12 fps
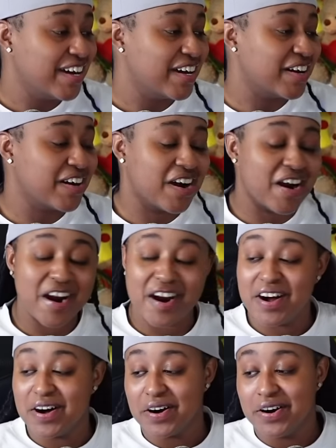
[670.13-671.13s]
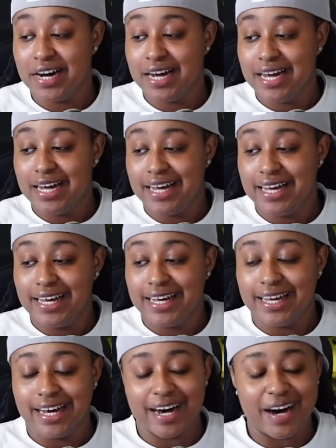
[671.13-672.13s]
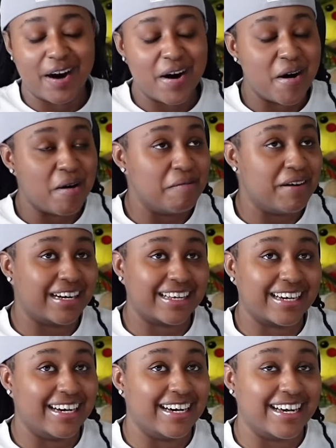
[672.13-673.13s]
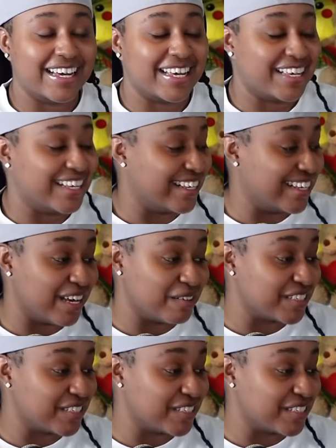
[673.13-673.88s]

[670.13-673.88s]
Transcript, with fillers: Girl. Oh, my God. I'm